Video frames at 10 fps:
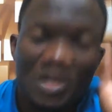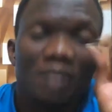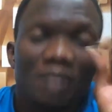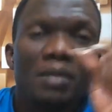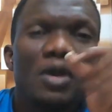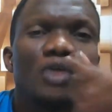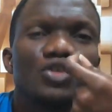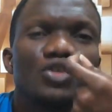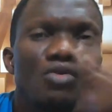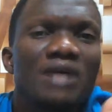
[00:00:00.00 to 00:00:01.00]
But
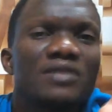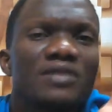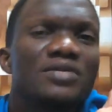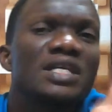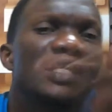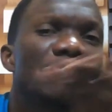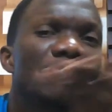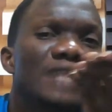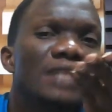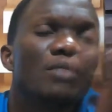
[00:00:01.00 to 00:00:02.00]
because you are not thinking
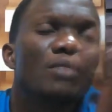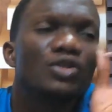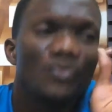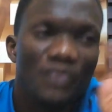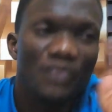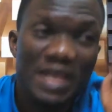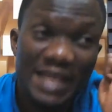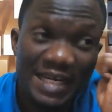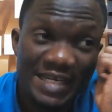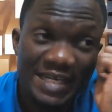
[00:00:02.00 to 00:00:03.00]
outside the box, you
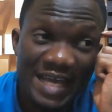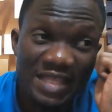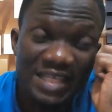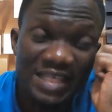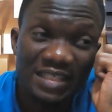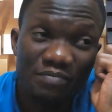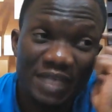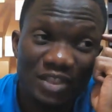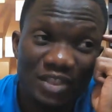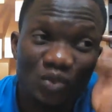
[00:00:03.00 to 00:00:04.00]
think that death is the
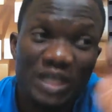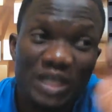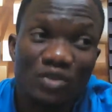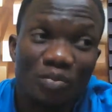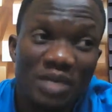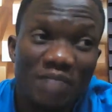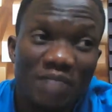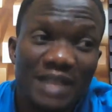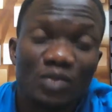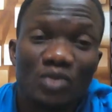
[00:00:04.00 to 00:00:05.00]
best way to pay
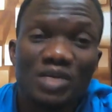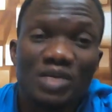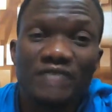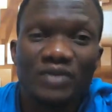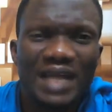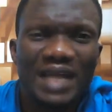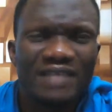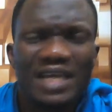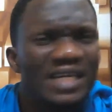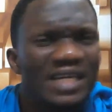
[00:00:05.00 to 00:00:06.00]
back the one who gave you
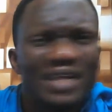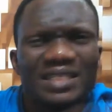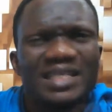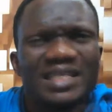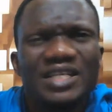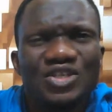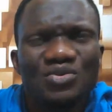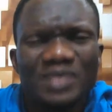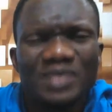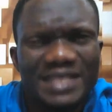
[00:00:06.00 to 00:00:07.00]
life. It doesn't need
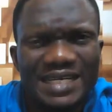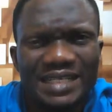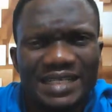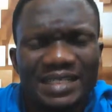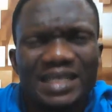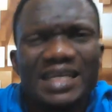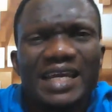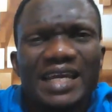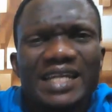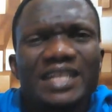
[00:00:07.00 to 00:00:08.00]
you dead.
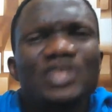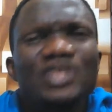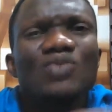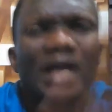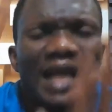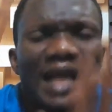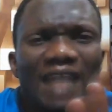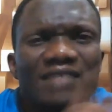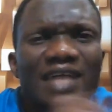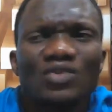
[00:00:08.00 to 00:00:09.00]
It needs you
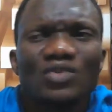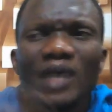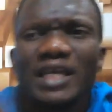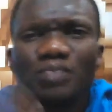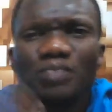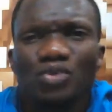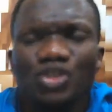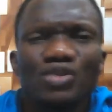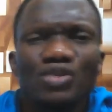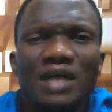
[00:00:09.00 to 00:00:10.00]
alive. That's why it
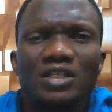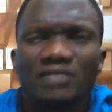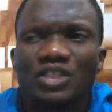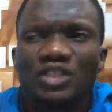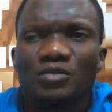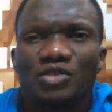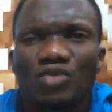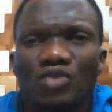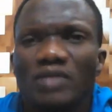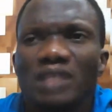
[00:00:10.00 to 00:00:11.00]
pushed you out of the
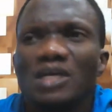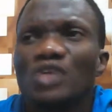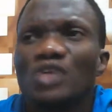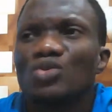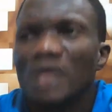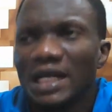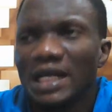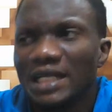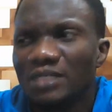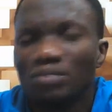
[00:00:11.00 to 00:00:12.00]
spiritual realm to
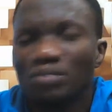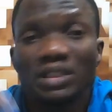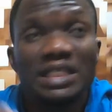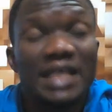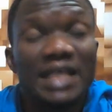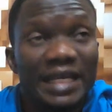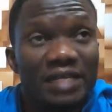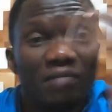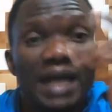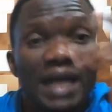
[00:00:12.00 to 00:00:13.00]
gather the body and
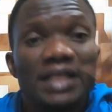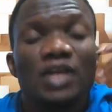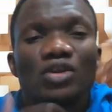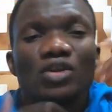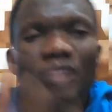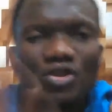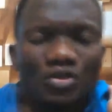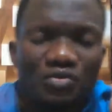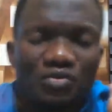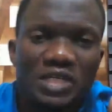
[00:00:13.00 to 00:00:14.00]
the mind to be
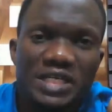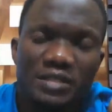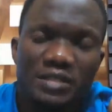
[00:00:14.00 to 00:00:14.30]
useful here.